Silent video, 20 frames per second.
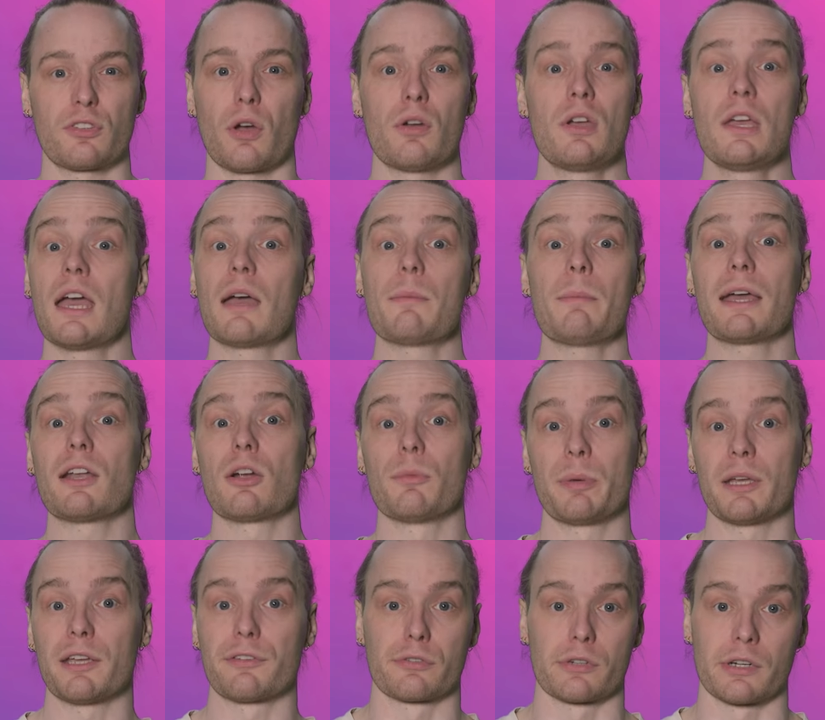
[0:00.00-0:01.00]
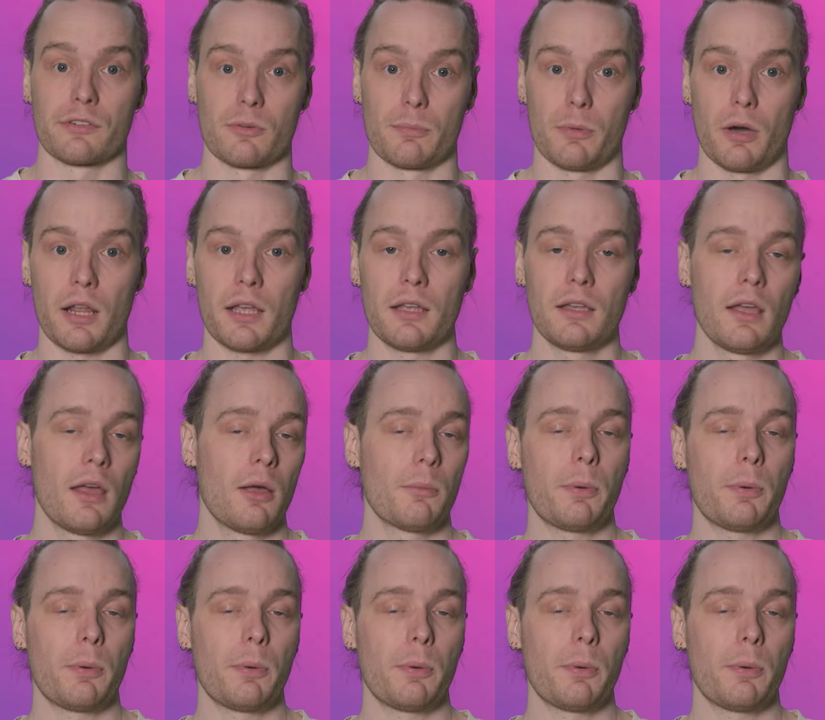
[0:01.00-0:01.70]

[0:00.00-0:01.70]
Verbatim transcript: so it may not be for everybody,